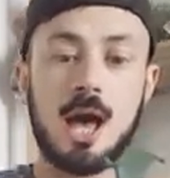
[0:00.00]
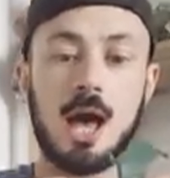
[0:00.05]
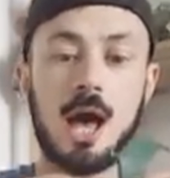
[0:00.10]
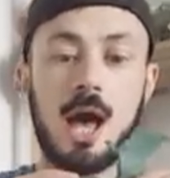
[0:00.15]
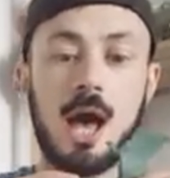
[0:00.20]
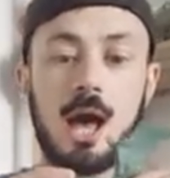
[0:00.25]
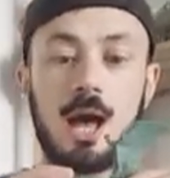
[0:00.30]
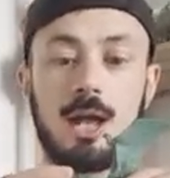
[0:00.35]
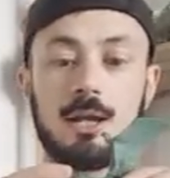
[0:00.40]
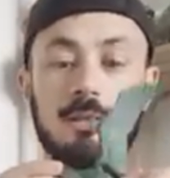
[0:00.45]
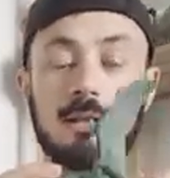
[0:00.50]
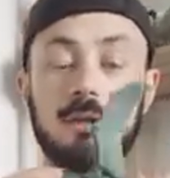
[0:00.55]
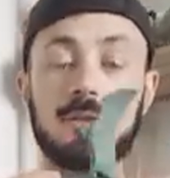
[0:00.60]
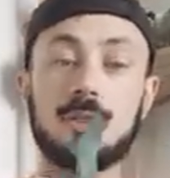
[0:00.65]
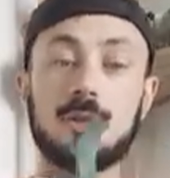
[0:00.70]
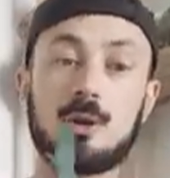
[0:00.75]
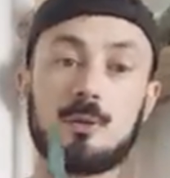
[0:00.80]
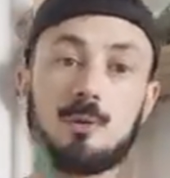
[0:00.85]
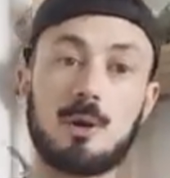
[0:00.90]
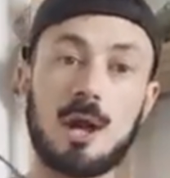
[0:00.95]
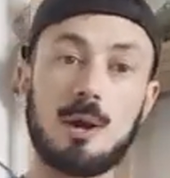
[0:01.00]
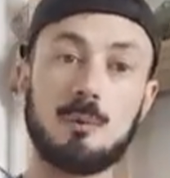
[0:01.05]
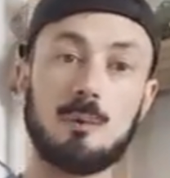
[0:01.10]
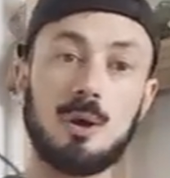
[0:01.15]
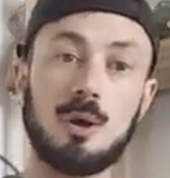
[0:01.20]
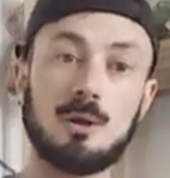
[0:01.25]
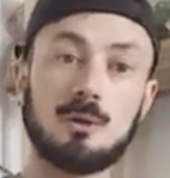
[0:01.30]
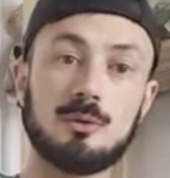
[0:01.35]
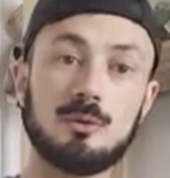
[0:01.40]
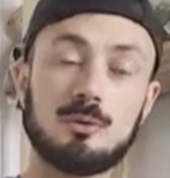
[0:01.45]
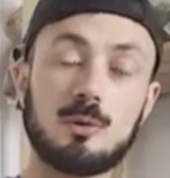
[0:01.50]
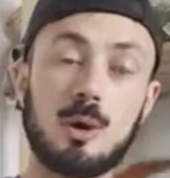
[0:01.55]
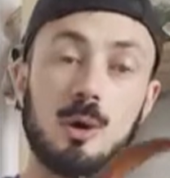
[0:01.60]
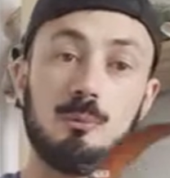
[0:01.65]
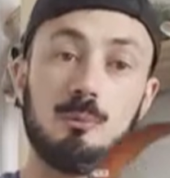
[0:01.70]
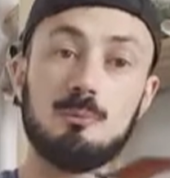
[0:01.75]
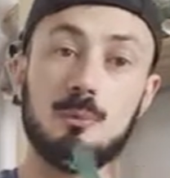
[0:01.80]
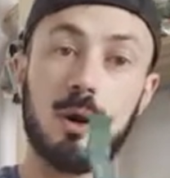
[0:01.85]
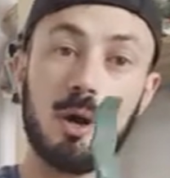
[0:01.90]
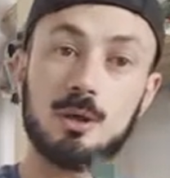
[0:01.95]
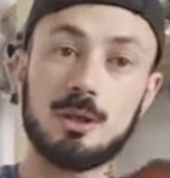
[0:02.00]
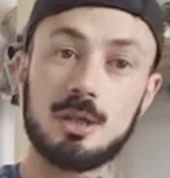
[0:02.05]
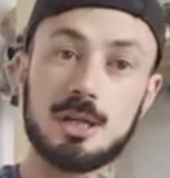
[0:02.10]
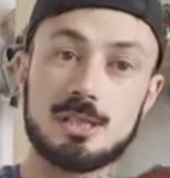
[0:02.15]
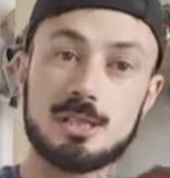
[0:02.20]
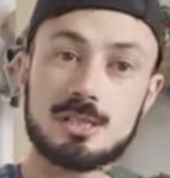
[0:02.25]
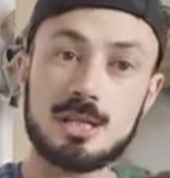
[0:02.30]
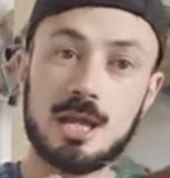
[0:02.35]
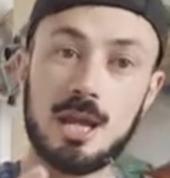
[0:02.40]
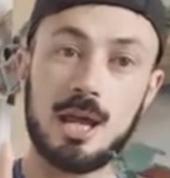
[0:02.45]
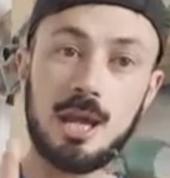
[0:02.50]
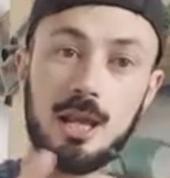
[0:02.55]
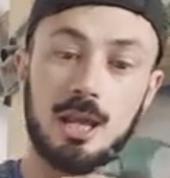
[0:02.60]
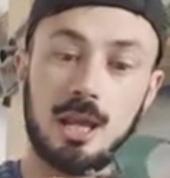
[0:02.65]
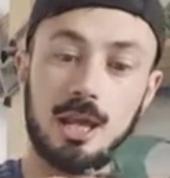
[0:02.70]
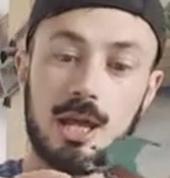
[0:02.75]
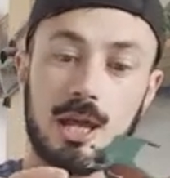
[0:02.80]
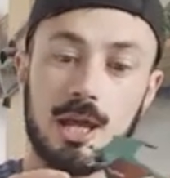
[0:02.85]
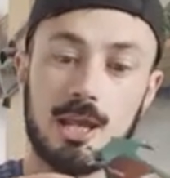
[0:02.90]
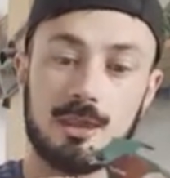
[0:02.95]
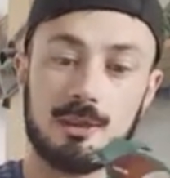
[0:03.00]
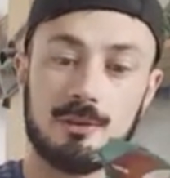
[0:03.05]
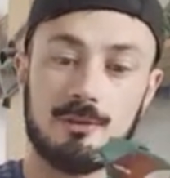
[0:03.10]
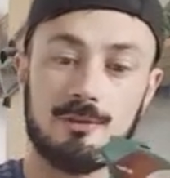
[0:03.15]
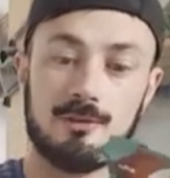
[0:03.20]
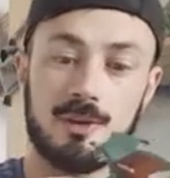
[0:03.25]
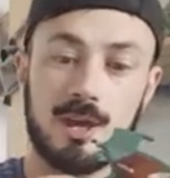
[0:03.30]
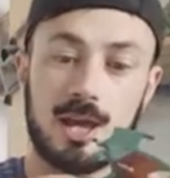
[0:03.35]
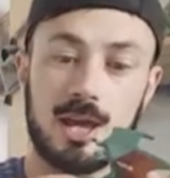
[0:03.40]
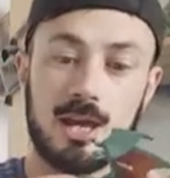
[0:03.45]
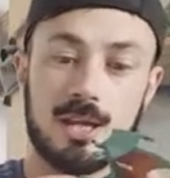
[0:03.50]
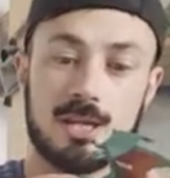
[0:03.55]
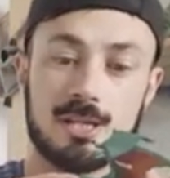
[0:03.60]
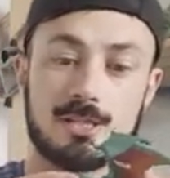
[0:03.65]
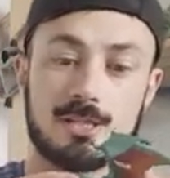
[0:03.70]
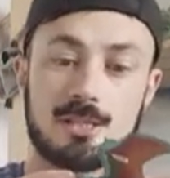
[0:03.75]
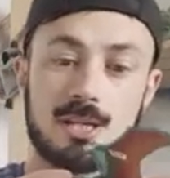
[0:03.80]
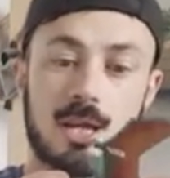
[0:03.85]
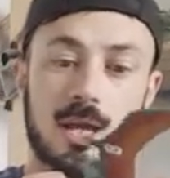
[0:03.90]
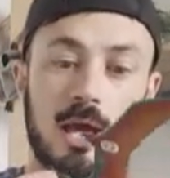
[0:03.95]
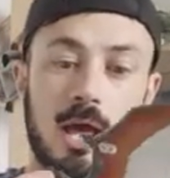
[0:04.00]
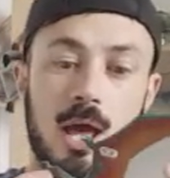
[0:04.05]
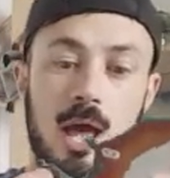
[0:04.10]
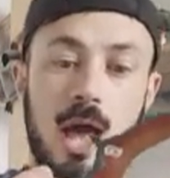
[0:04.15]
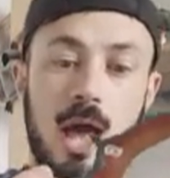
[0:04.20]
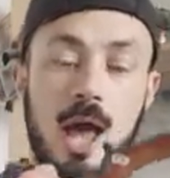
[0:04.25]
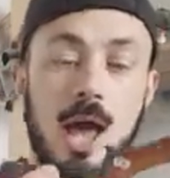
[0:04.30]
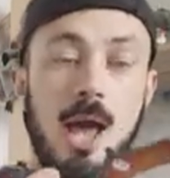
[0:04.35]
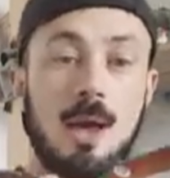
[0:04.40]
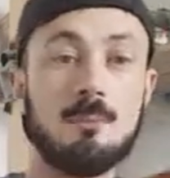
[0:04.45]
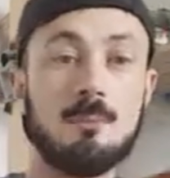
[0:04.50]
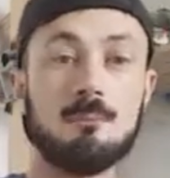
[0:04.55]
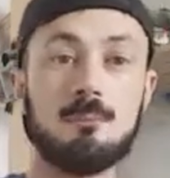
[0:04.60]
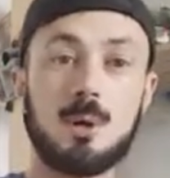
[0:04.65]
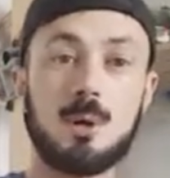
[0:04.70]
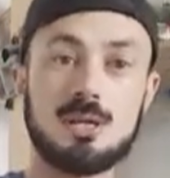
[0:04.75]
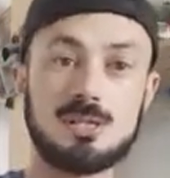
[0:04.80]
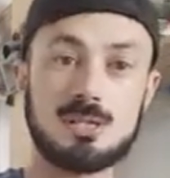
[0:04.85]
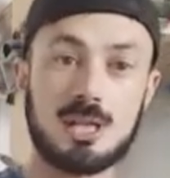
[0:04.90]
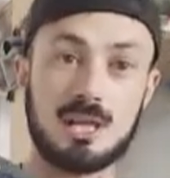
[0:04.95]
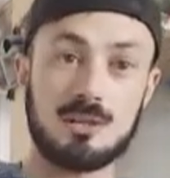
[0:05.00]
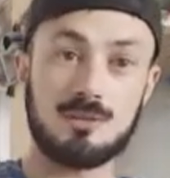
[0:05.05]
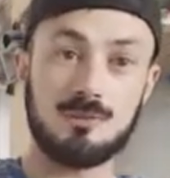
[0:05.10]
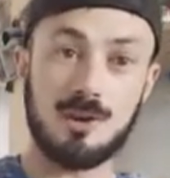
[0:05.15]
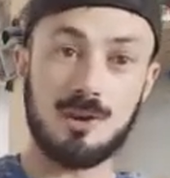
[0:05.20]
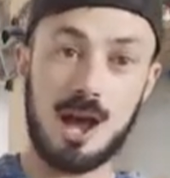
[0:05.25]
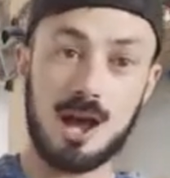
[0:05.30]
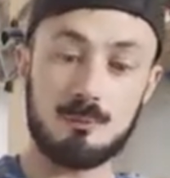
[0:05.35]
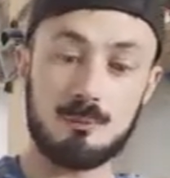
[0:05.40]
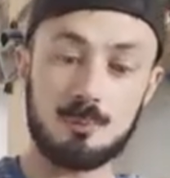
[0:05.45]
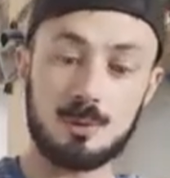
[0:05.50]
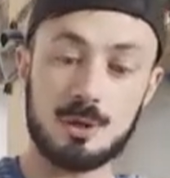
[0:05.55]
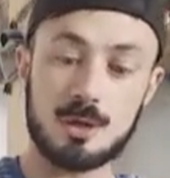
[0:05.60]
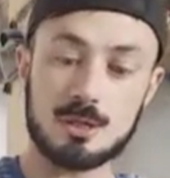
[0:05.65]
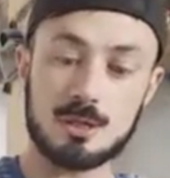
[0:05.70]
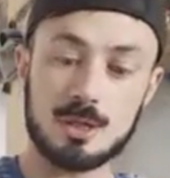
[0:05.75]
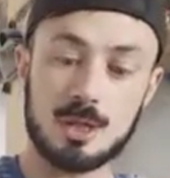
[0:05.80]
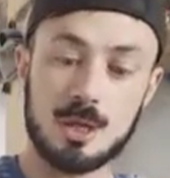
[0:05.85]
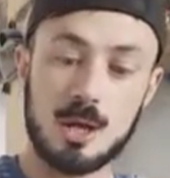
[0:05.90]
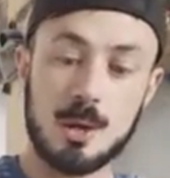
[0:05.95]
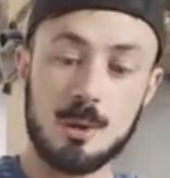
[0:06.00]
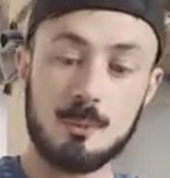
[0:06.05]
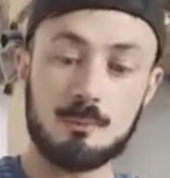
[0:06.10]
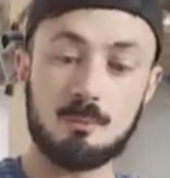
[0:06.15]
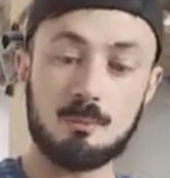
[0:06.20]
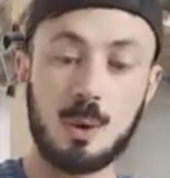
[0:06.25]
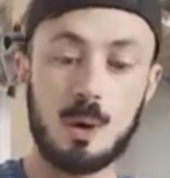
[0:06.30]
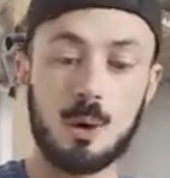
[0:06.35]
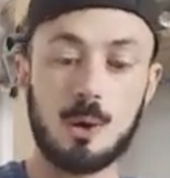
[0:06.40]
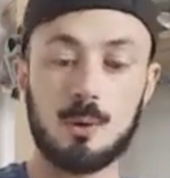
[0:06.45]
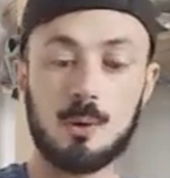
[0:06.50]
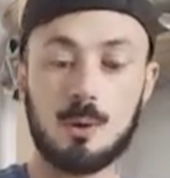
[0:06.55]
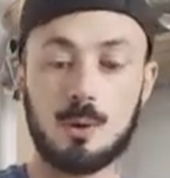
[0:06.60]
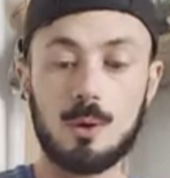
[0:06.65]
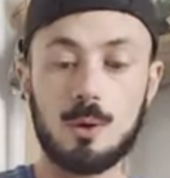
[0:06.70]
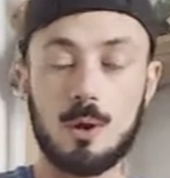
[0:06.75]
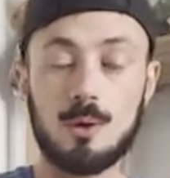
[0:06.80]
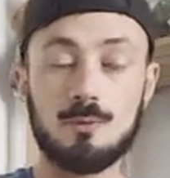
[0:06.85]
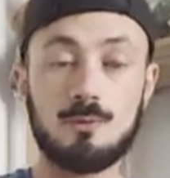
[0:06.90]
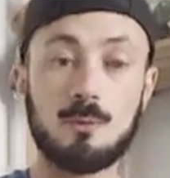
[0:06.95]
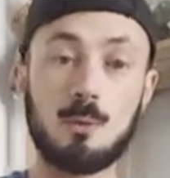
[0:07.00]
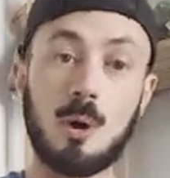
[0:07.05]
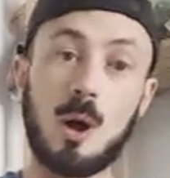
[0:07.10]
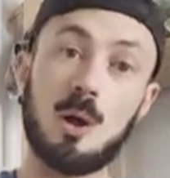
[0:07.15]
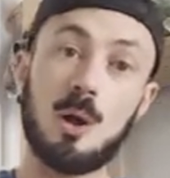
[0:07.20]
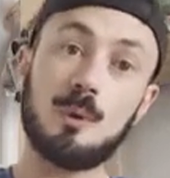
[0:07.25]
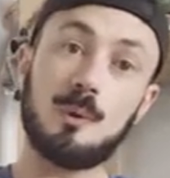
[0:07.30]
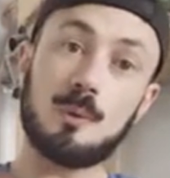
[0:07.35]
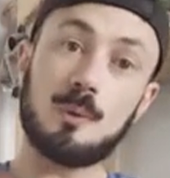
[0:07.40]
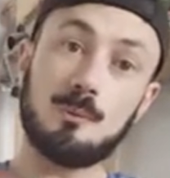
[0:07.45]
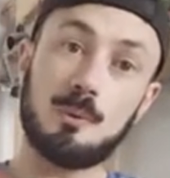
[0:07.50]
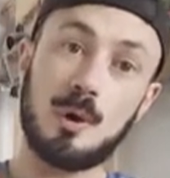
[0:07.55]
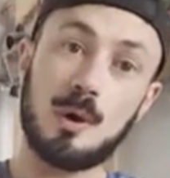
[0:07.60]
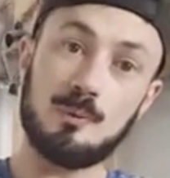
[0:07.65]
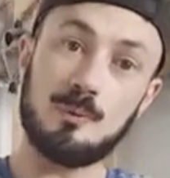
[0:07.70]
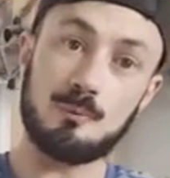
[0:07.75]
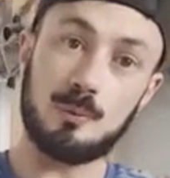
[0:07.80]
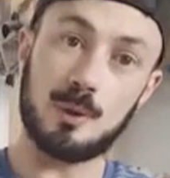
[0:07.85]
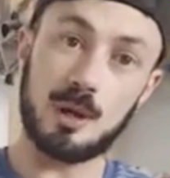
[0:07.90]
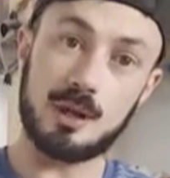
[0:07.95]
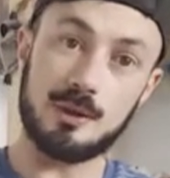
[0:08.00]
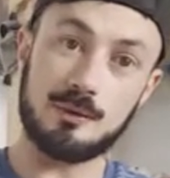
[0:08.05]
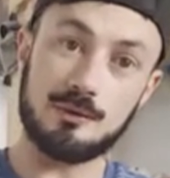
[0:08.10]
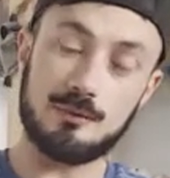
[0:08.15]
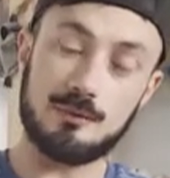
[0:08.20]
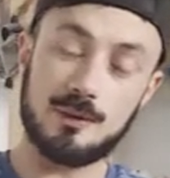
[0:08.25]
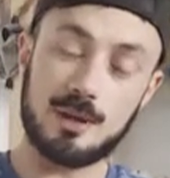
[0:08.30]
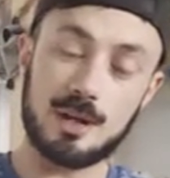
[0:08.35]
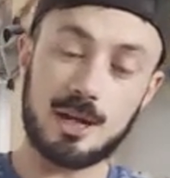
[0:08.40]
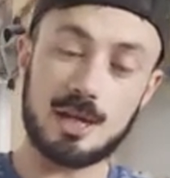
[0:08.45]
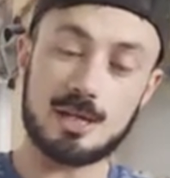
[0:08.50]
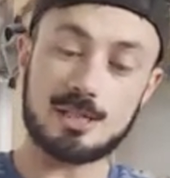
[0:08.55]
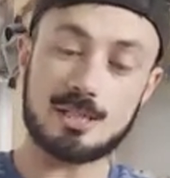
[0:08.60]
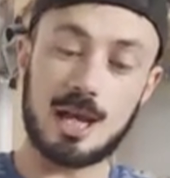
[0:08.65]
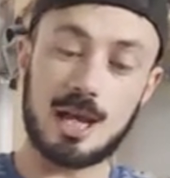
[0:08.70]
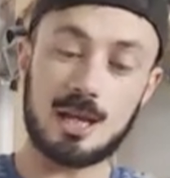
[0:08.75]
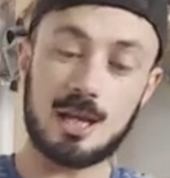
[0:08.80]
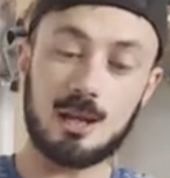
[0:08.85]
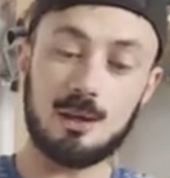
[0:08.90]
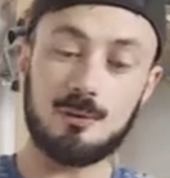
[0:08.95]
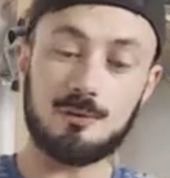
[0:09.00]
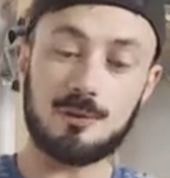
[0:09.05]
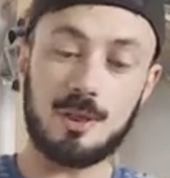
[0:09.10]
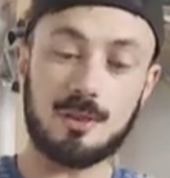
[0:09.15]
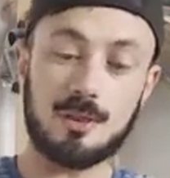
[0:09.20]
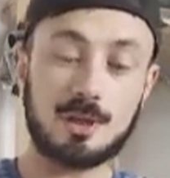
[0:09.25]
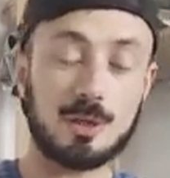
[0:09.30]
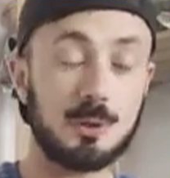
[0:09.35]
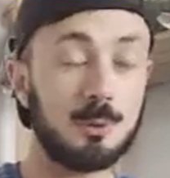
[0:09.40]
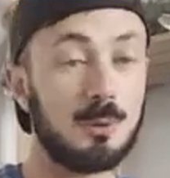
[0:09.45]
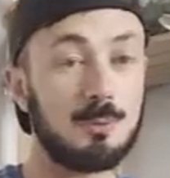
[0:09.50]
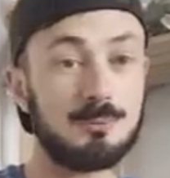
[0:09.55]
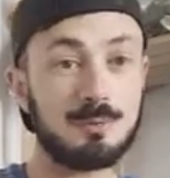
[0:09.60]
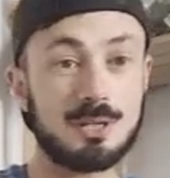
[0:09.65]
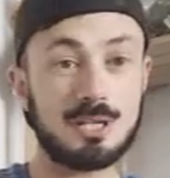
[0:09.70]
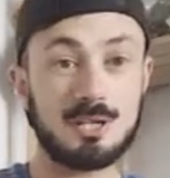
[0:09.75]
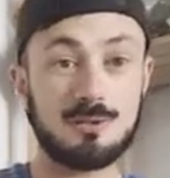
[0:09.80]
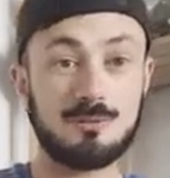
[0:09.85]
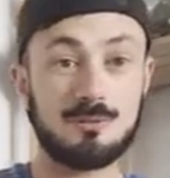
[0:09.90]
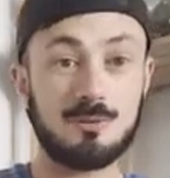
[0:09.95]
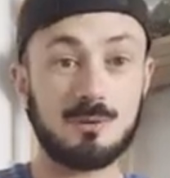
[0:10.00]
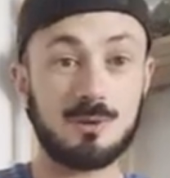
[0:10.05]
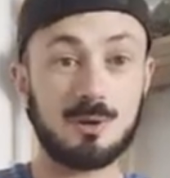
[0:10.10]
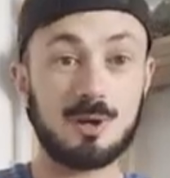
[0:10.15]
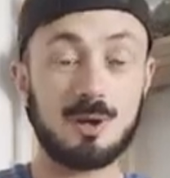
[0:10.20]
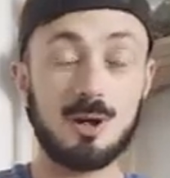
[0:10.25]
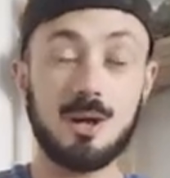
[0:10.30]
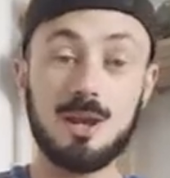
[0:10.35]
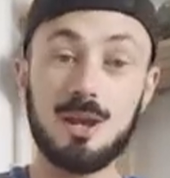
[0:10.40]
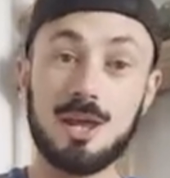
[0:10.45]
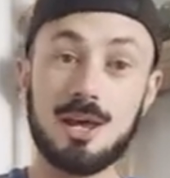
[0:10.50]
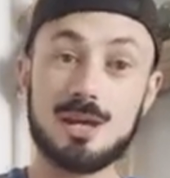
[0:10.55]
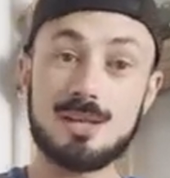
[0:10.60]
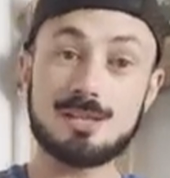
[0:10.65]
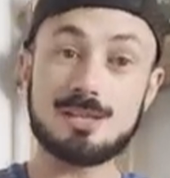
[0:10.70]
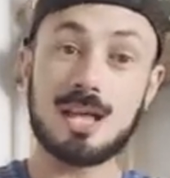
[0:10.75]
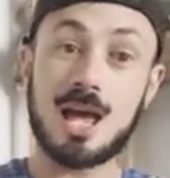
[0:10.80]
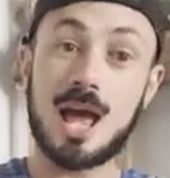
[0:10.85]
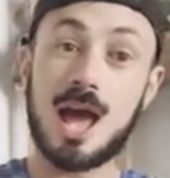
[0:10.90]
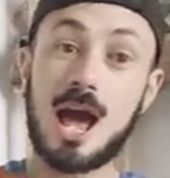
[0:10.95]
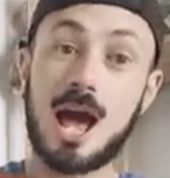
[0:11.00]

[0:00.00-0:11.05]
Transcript: And the grey one's got more detail in the face, but is less vibrant. But overall, they're both brilliant figures, and I love that they do them in different colours.